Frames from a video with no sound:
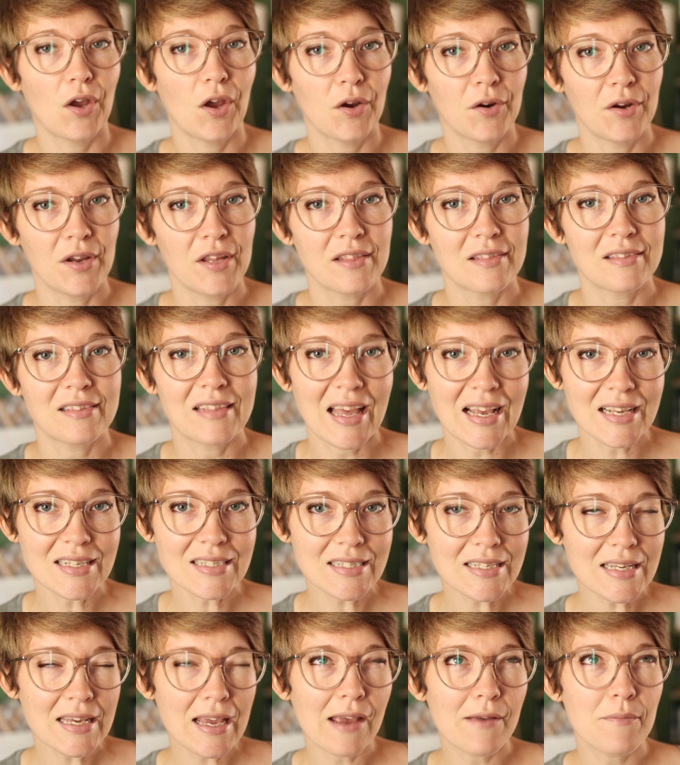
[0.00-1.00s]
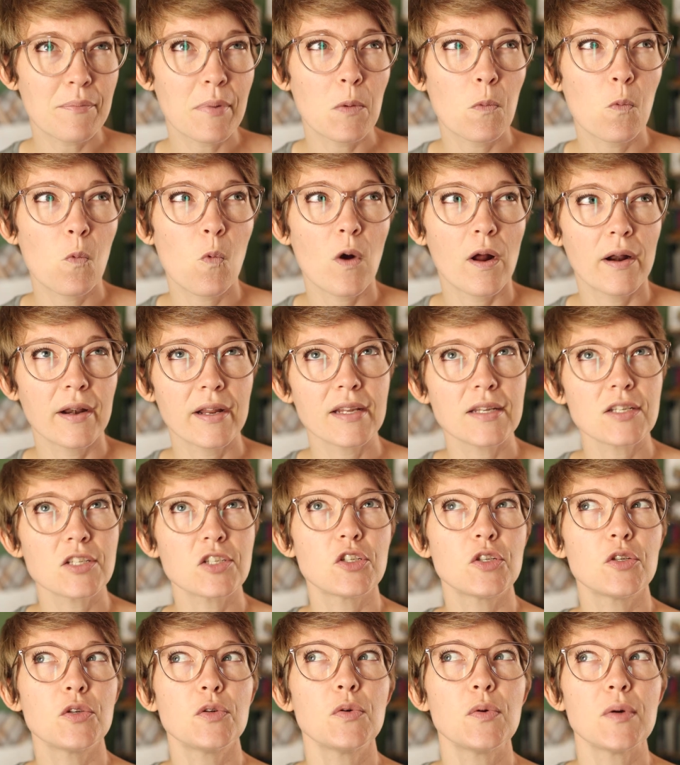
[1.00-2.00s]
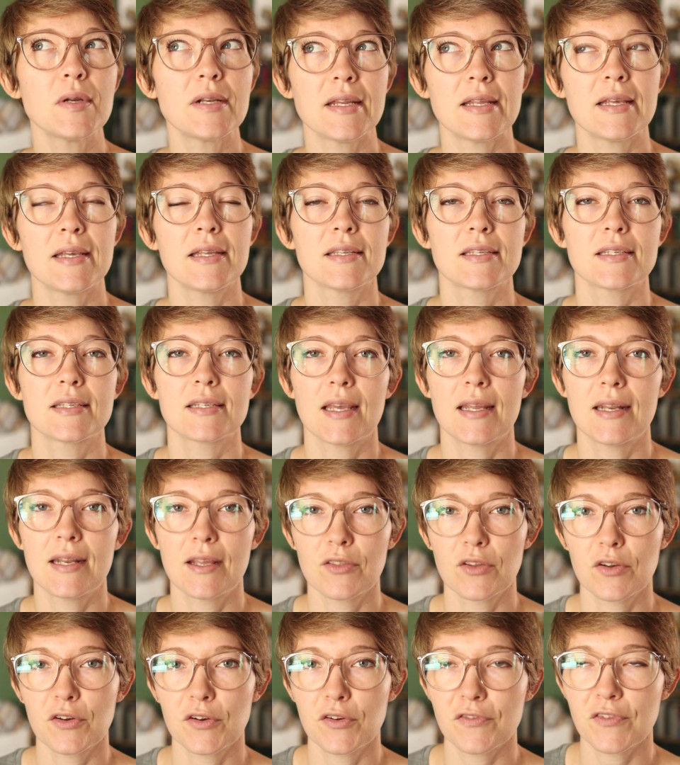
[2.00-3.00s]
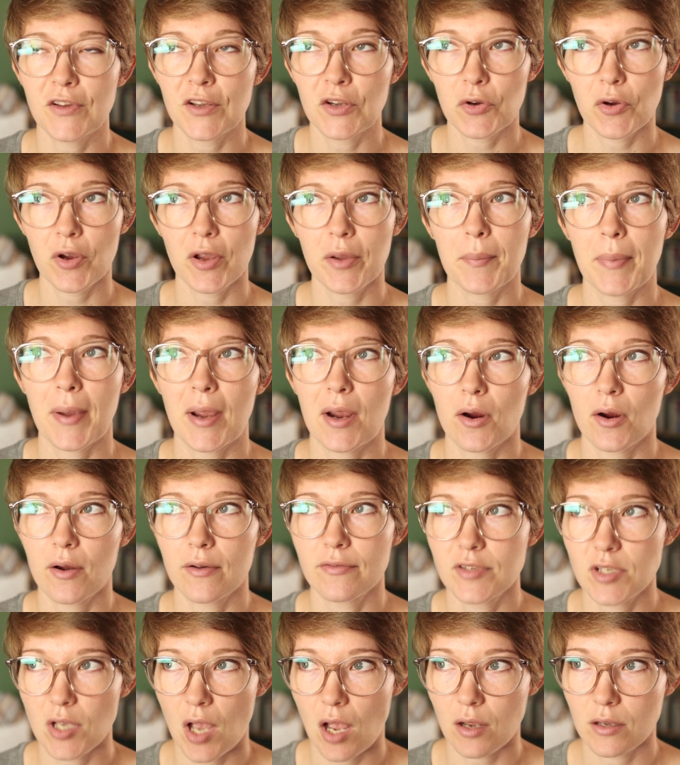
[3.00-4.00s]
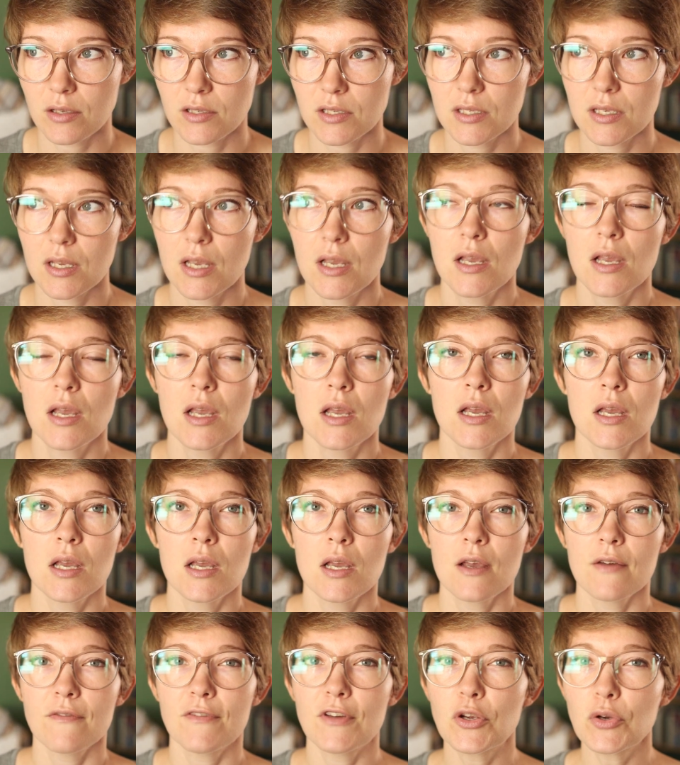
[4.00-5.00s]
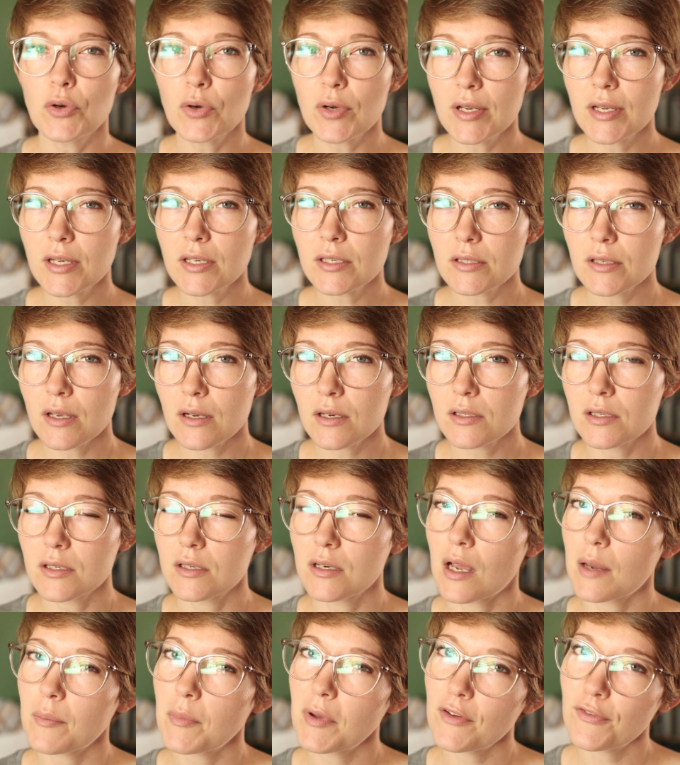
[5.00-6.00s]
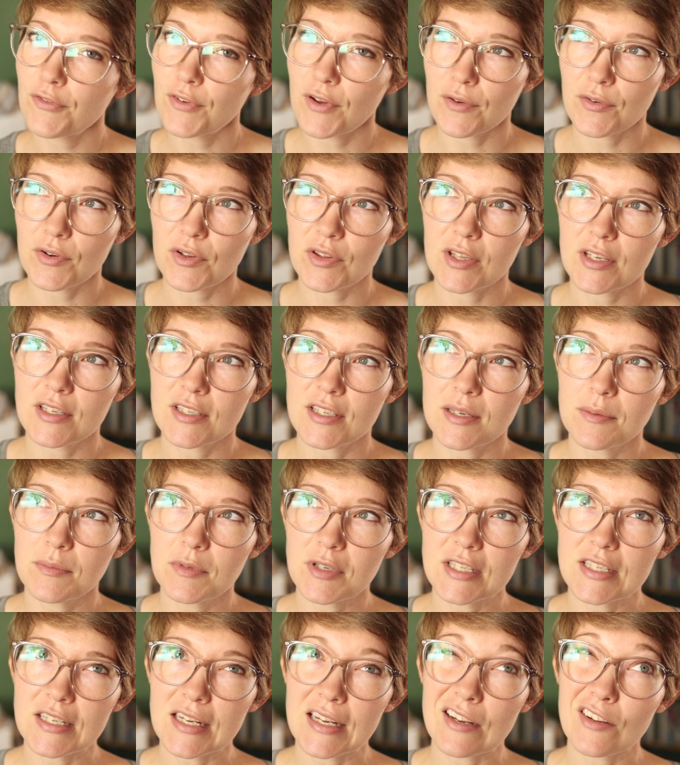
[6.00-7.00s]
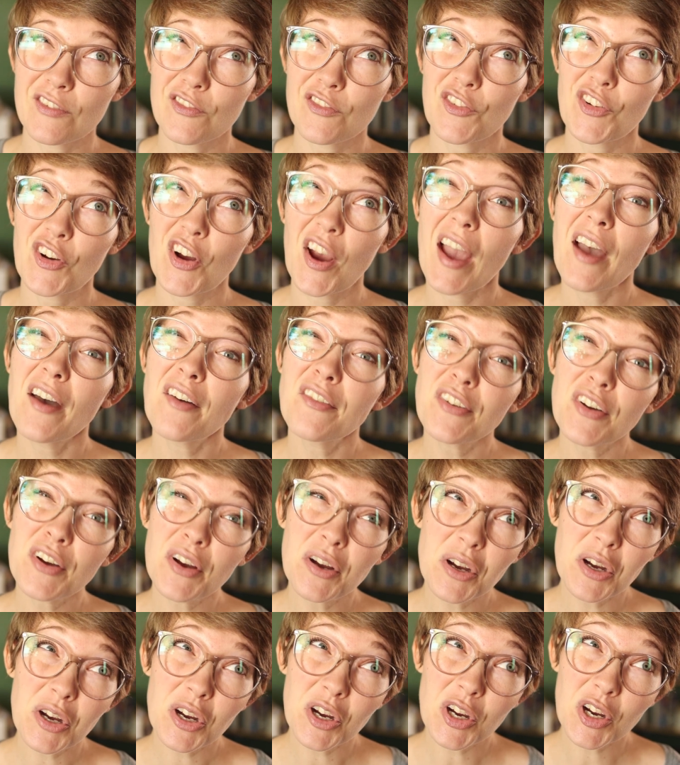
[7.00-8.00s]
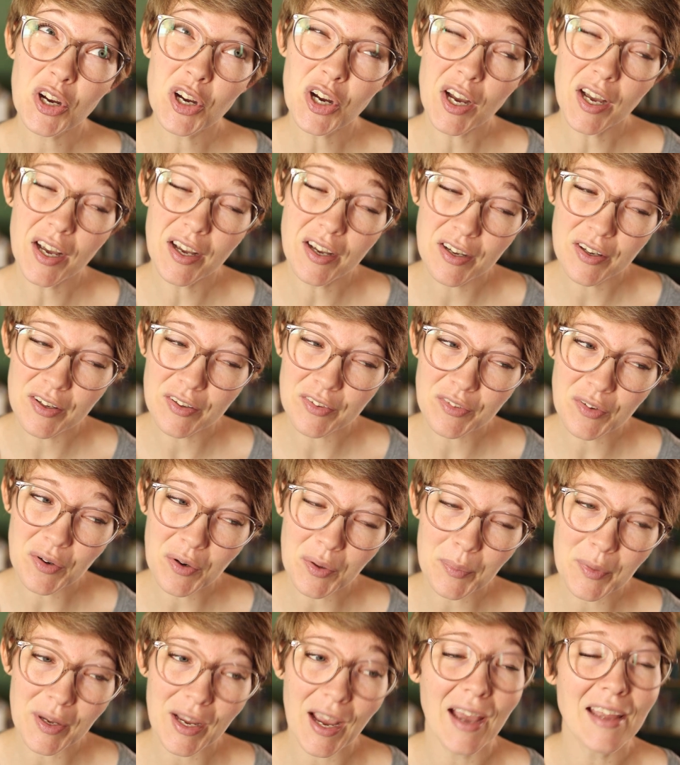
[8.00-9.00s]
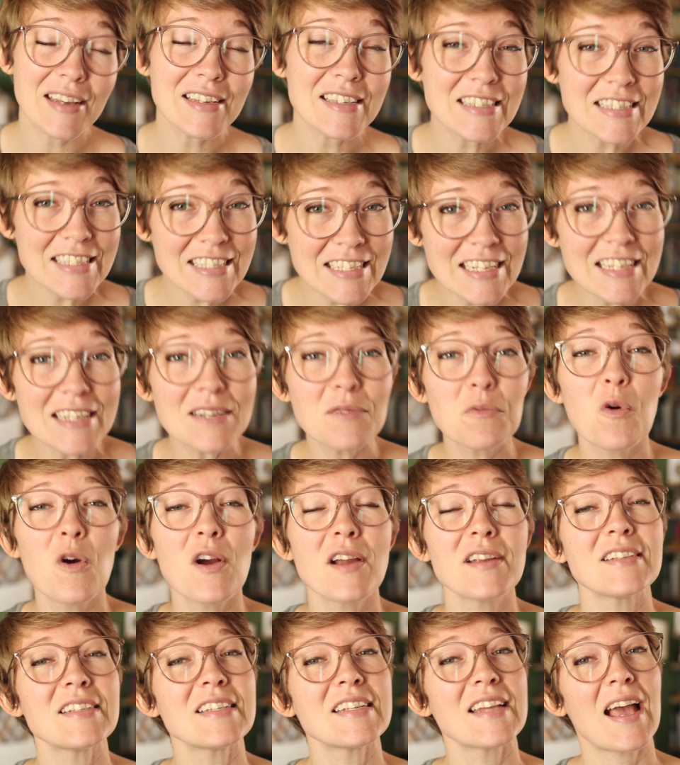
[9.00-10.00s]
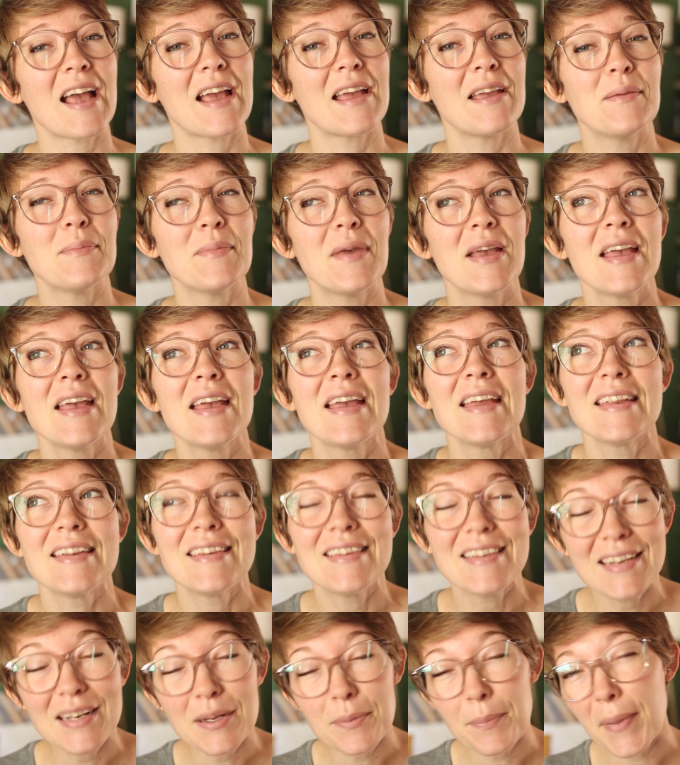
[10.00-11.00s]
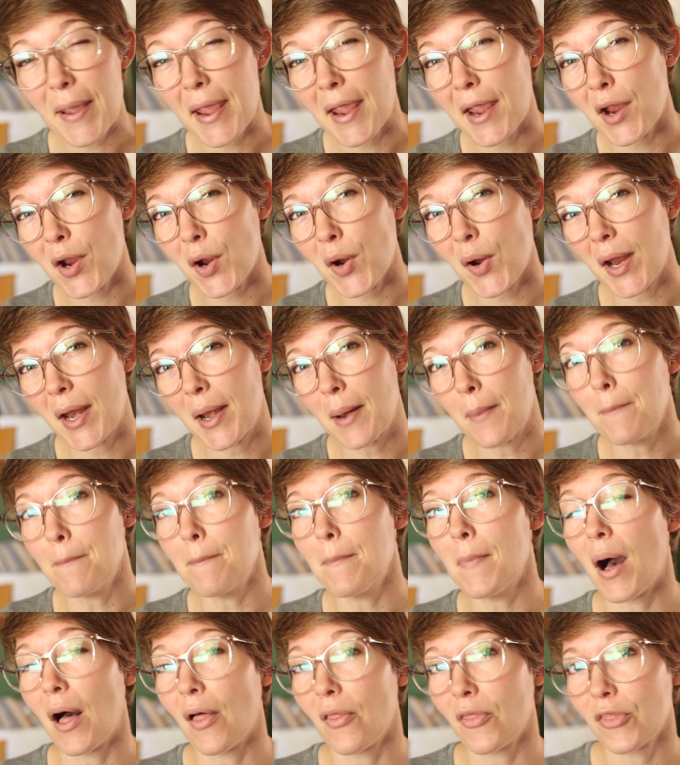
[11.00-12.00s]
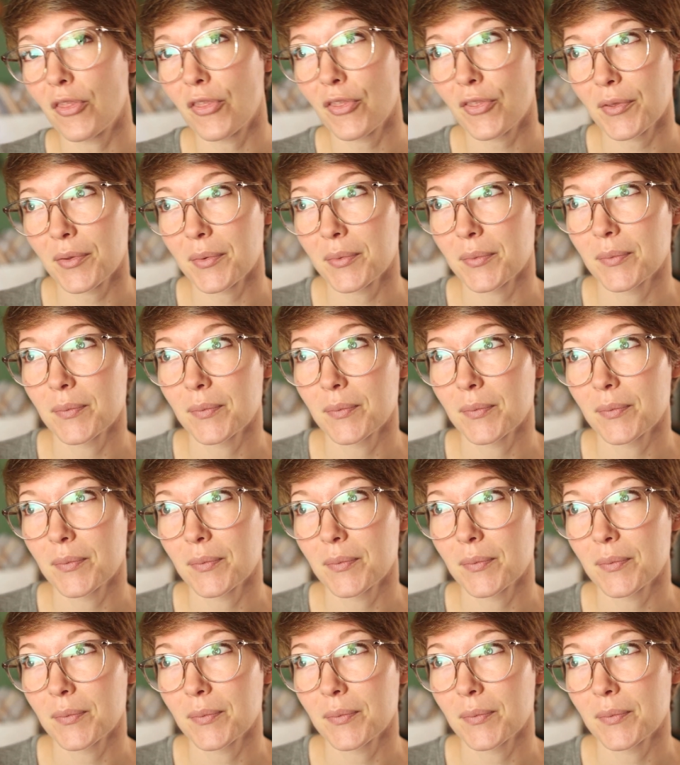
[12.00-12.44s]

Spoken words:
All right. Lastly, I've been wanting to knit another fingering pair of socks. Fingering socks are not my favorite. They seem to take forever for me. I did one time knit a pair in a month.